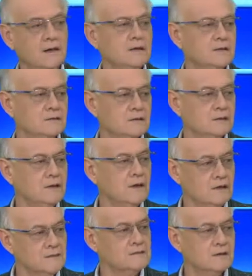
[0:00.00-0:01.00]
hand,
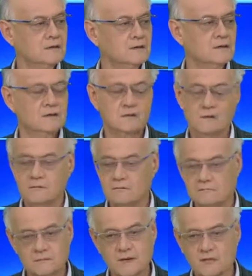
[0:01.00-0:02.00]
yes,
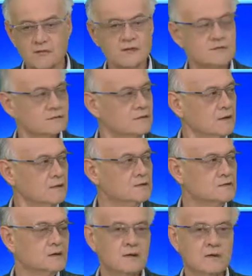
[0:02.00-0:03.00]
the question is,